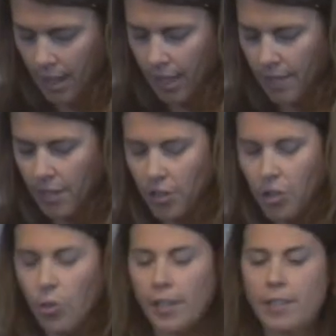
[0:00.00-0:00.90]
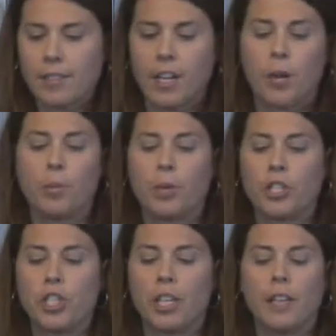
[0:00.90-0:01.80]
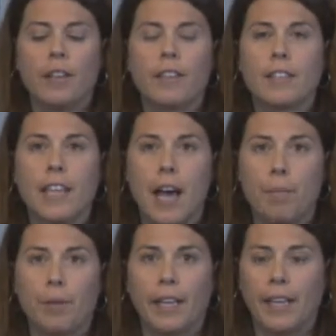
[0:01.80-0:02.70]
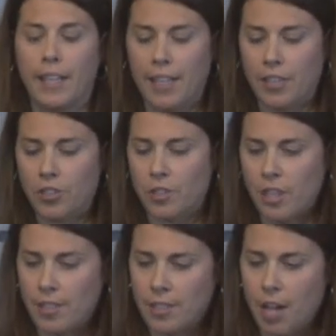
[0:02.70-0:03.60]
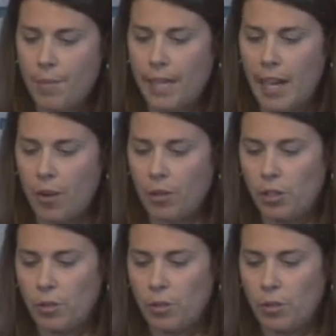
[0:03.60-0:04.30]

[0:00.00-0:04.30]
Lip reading: And then you're going to start pushing the top lid and it just starts coming out.